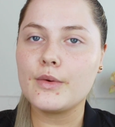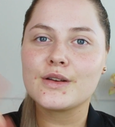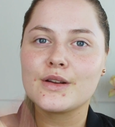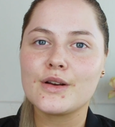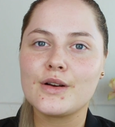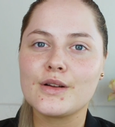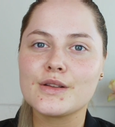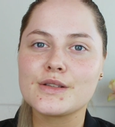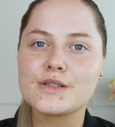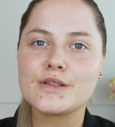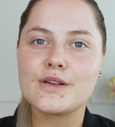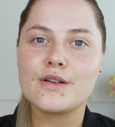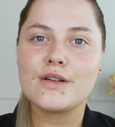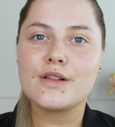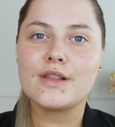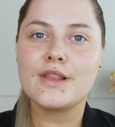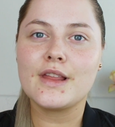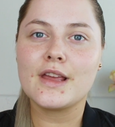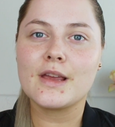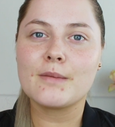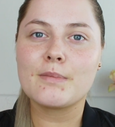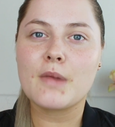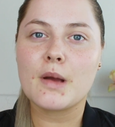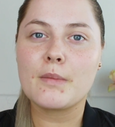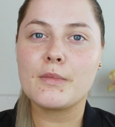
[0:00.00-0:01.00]
I'll also
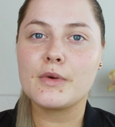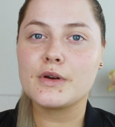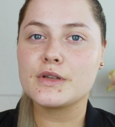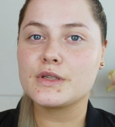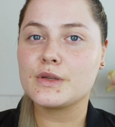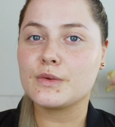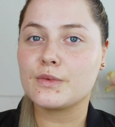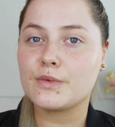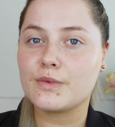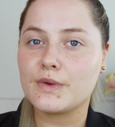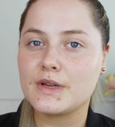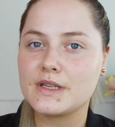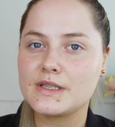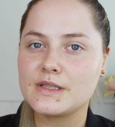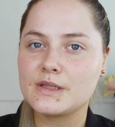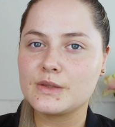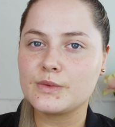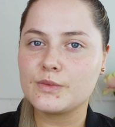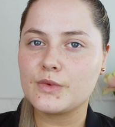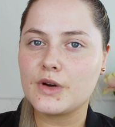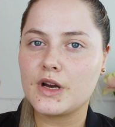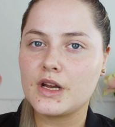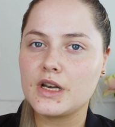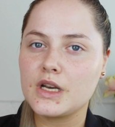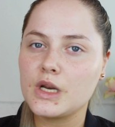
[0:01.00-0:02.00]
link my most recent
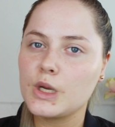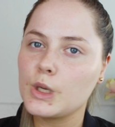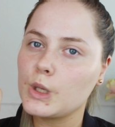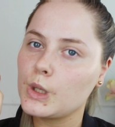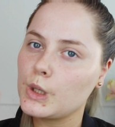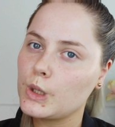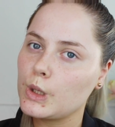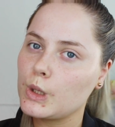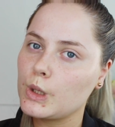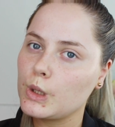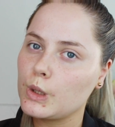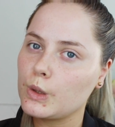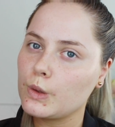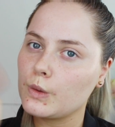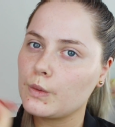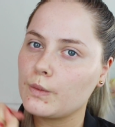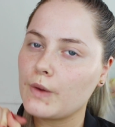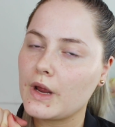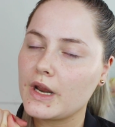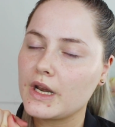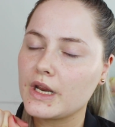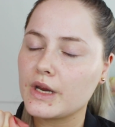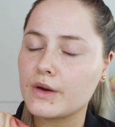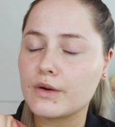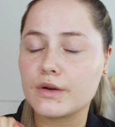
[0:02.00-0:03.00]
one
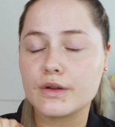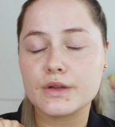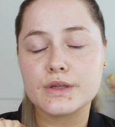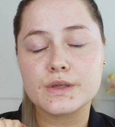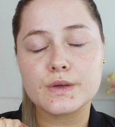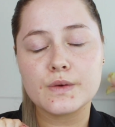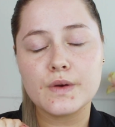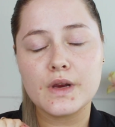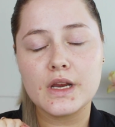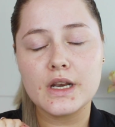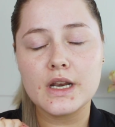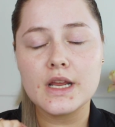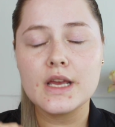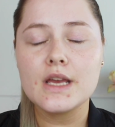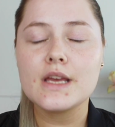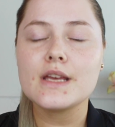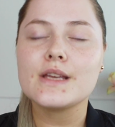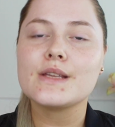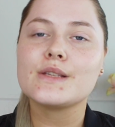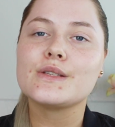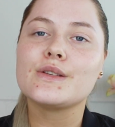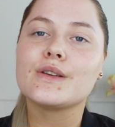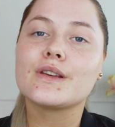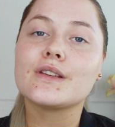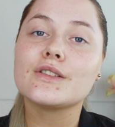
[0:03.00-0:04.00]
right here on the screen,
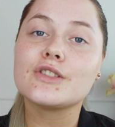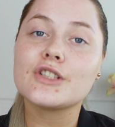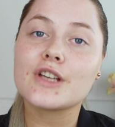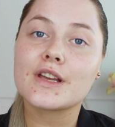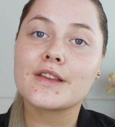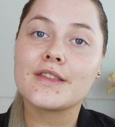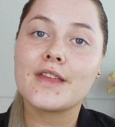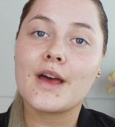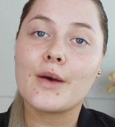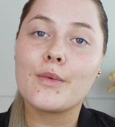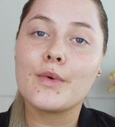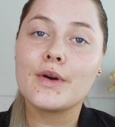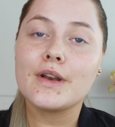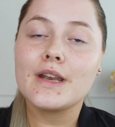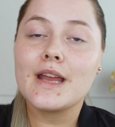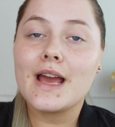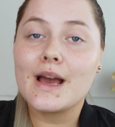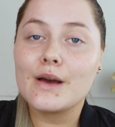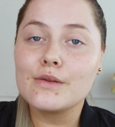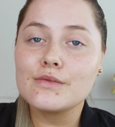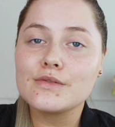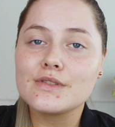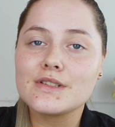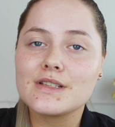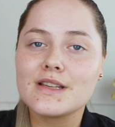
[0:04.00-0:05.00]
so you can check that one
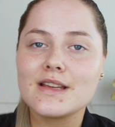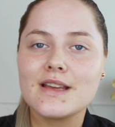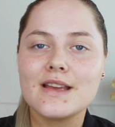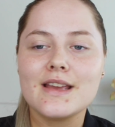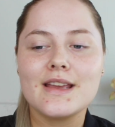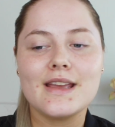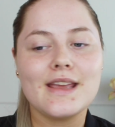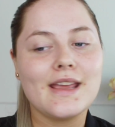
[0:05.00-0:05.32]
out.